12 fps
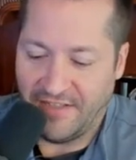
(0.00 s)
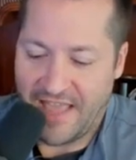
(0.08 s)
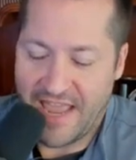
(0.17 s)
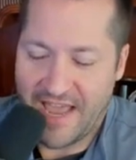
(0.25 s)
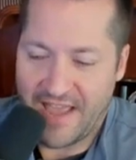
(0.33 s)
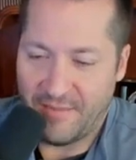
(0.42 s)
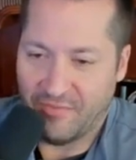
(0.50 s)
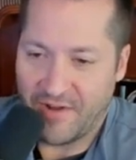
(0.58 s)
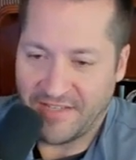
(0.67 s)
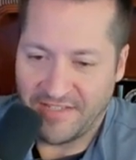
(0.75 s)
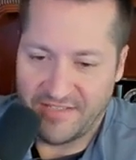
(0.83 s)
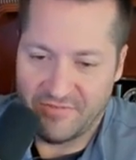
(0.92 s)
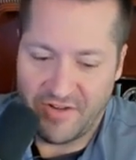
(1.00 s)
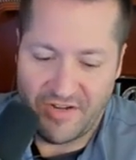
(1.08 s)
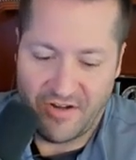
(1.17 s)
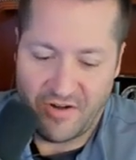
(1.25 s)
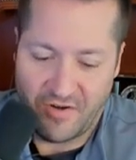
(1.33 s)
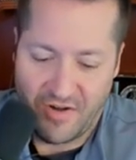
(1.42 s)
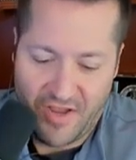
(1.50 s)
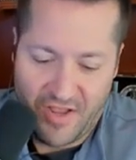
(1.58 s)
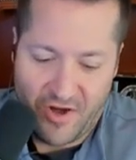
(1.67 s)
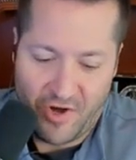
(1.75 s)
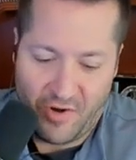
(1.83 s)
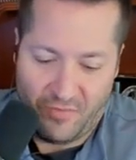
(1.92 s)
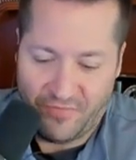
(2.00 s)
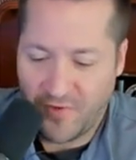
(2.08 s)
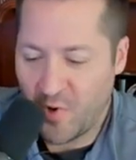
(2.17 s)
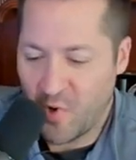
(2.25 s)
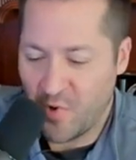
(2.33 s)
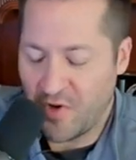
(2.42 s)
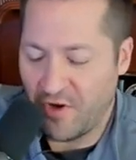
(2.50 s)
AI processes running on our phone,